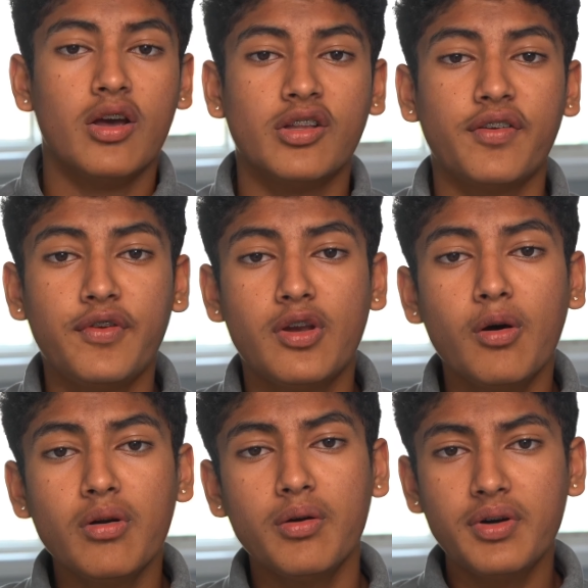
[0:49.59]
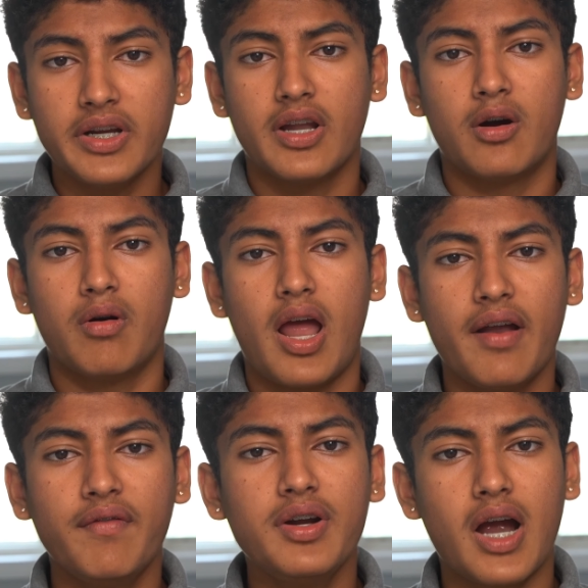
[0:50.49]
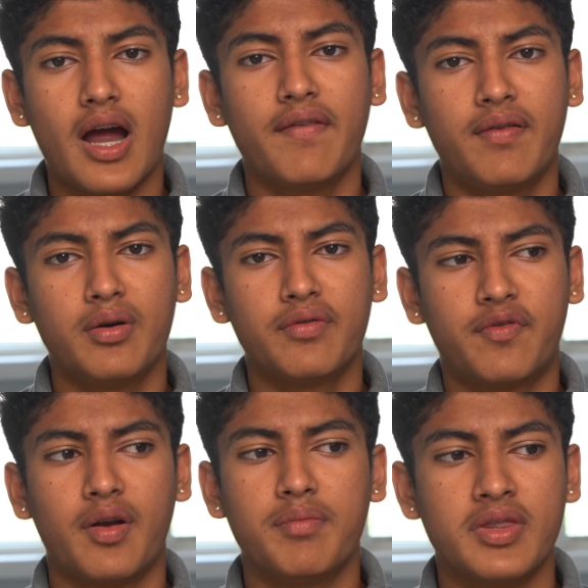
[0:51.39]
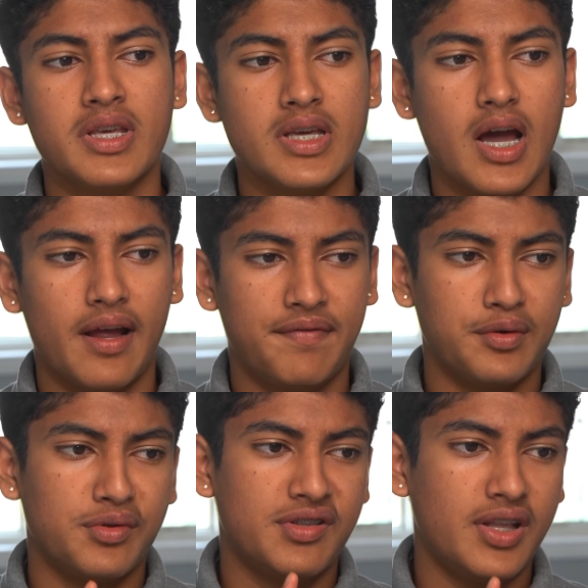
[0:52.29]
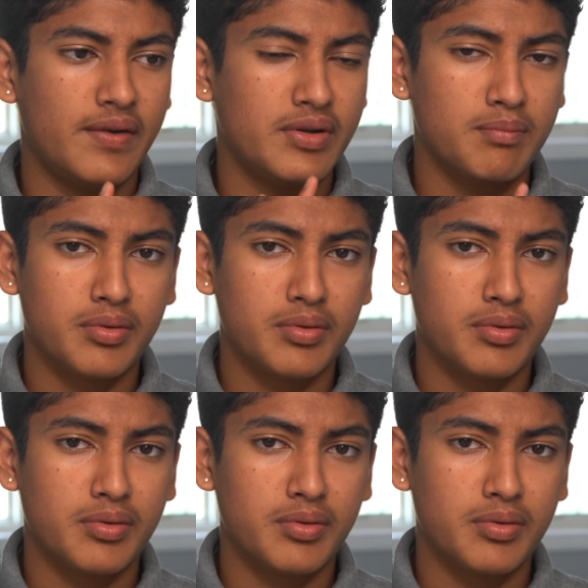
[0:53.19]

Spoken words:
So if you don't already know, every iPhone from the iPhone 7